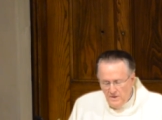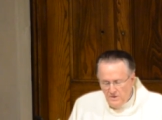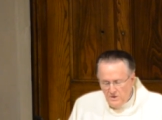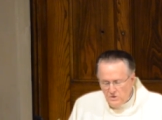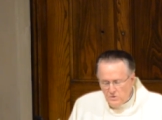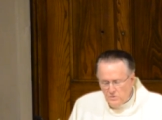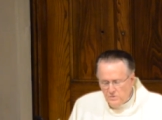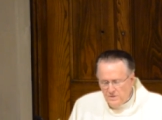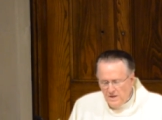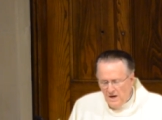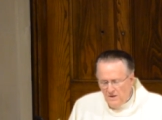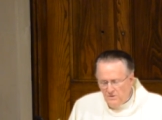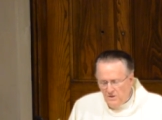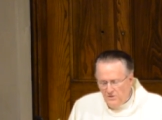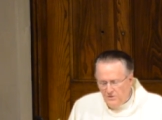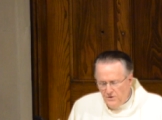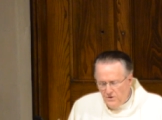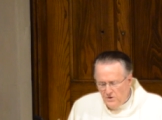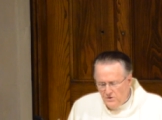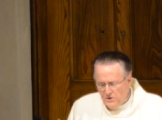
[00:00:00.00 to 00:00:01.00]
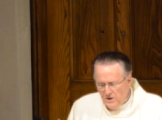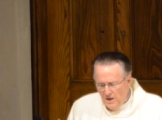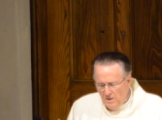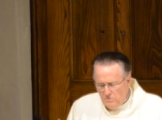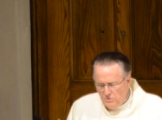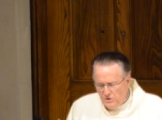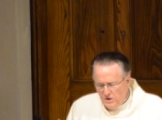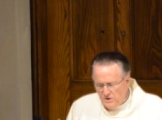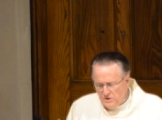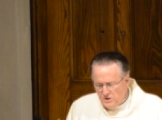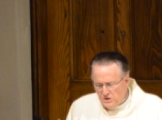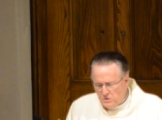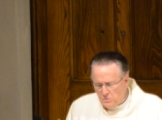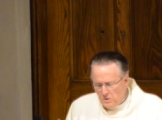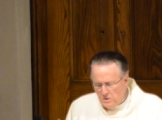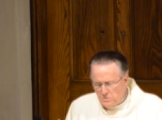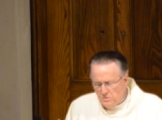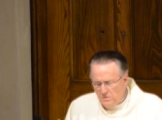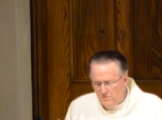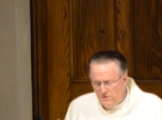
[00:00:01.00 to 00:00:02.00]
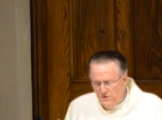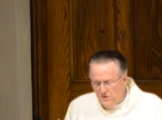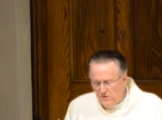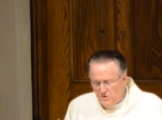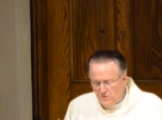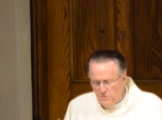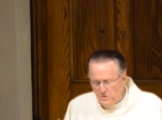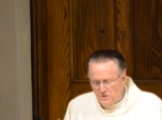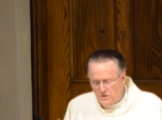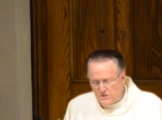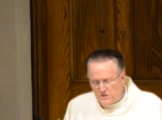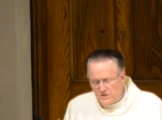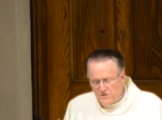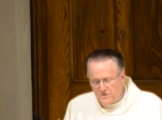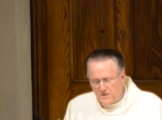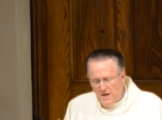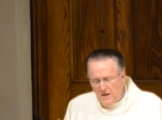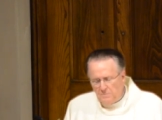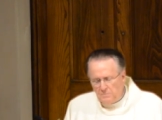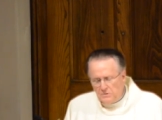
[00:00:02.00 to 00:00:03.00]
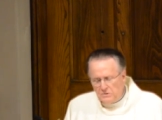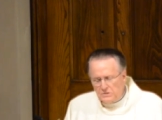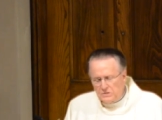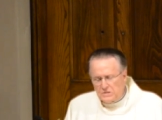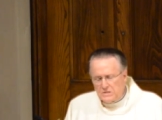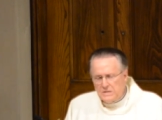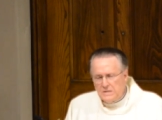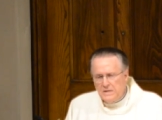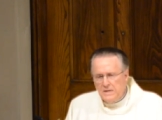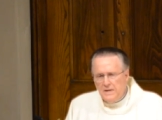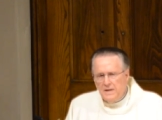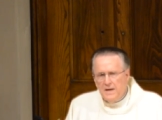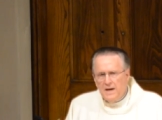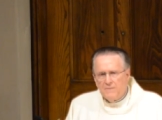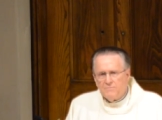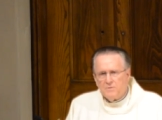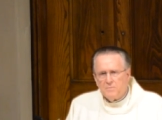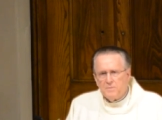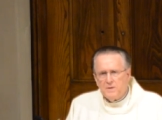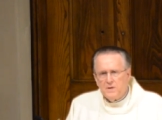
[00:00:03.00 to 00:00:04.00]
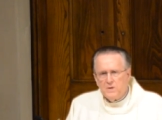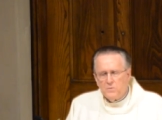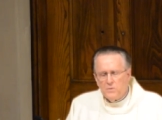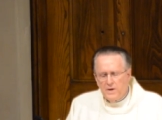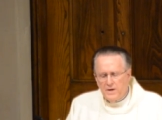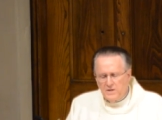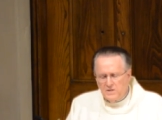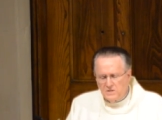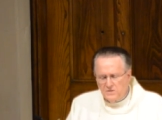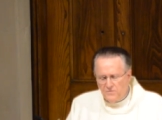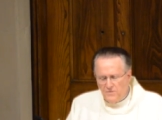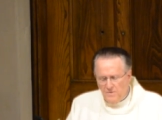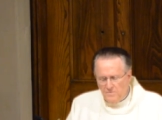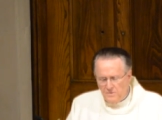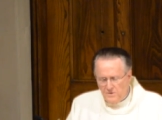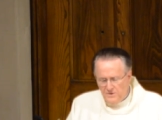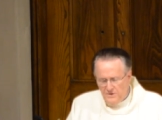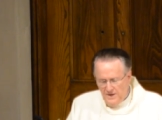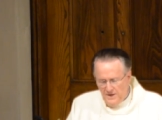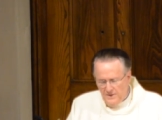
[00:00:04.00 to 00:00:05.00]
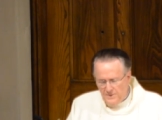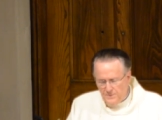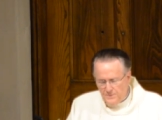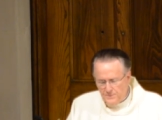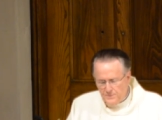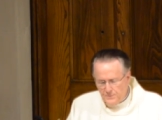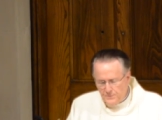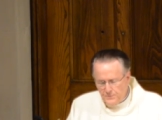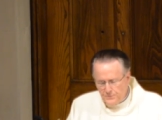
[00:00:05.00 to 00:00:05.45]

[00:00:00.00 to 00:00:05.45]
This was now the third time Jesus was revealed to his disciples after being raised from the dead.